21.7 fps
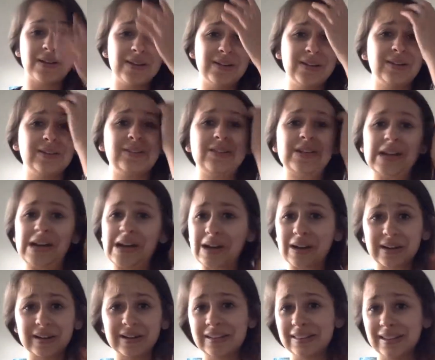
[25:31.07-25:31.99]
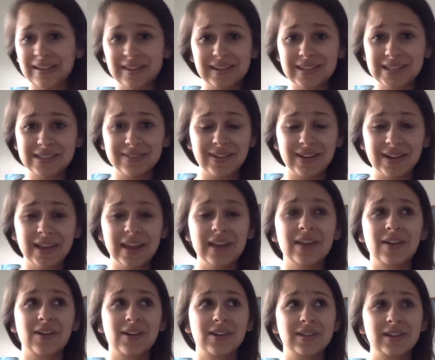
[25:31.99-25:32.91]
you're not gonna think it's funny,
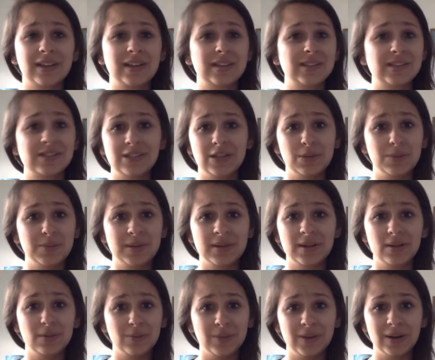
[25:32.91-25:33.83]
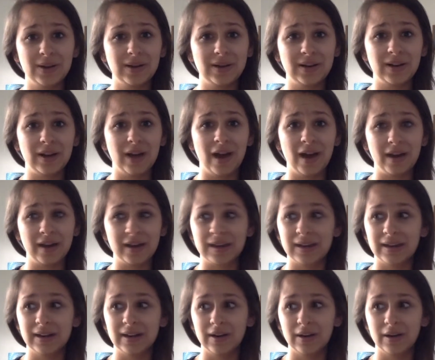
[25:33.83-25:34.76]
and you're gonna think it's stupid and weird and not
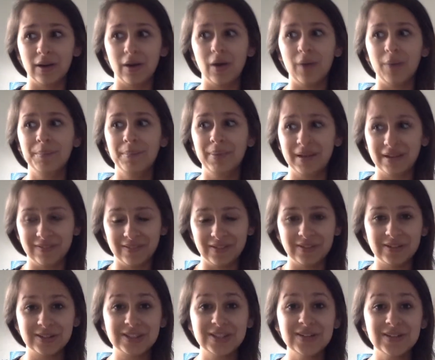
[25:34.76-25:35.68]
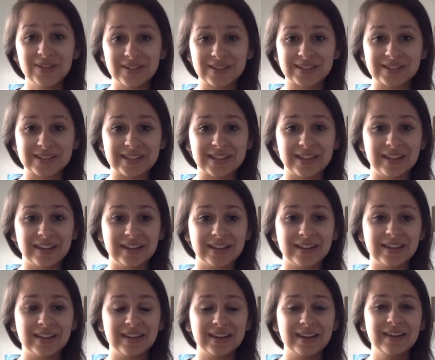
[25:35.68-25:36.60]
get it at all. But if you do understand
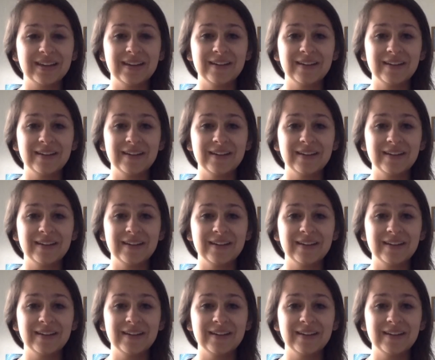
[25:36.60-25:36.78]
it, like,